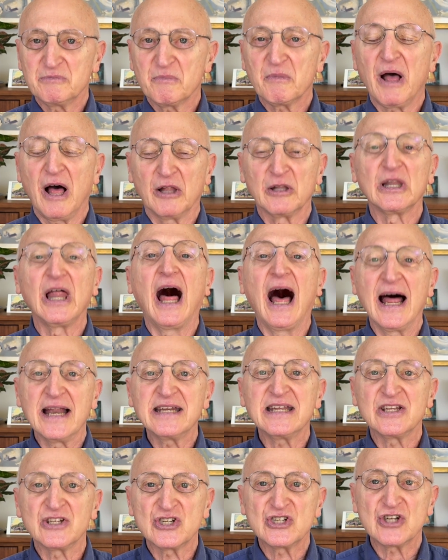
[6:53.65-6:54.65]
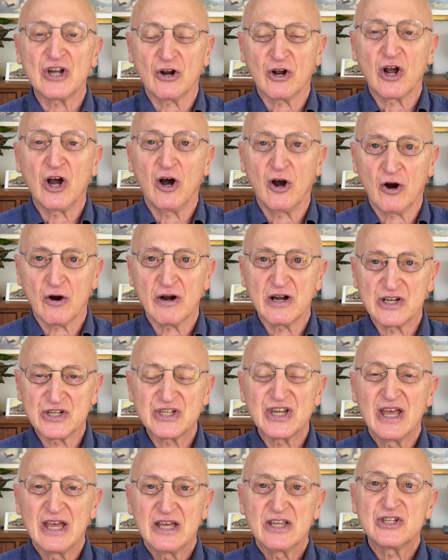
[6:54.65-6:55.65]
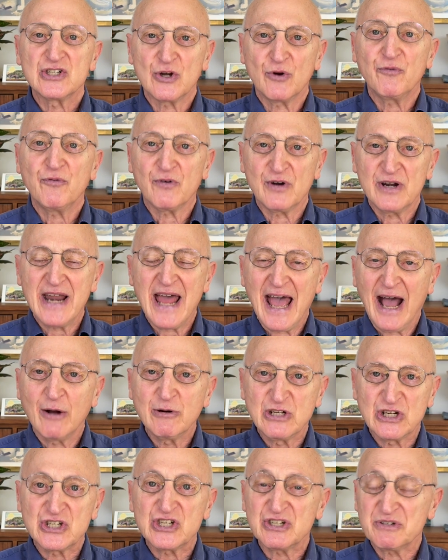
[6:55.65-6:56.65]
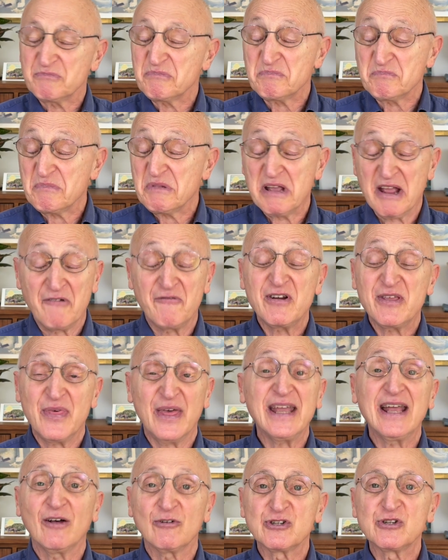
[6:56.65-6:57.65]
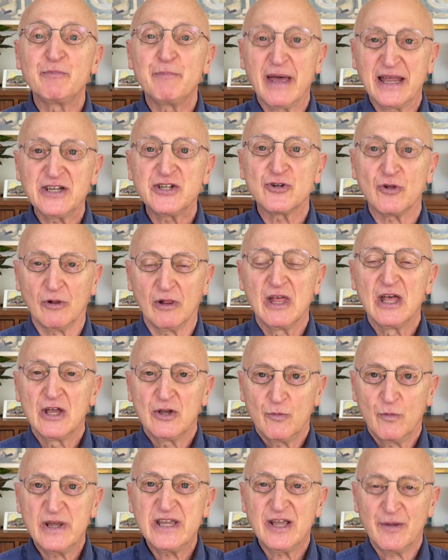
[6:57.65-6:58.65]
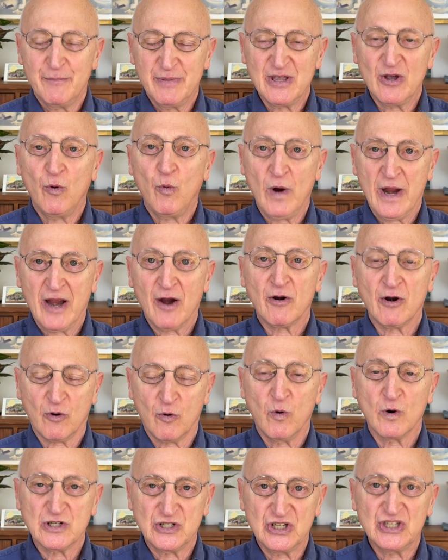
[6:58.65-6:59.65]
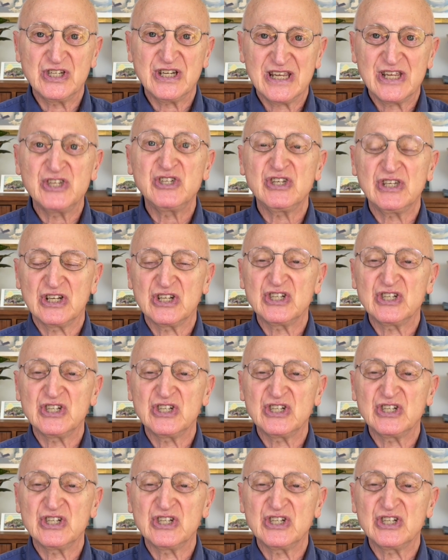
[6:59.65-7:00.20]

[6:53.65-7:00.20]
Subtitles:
a lot in sankharas. So for now, just everything else mental, we can be aware. And of course, it's easy to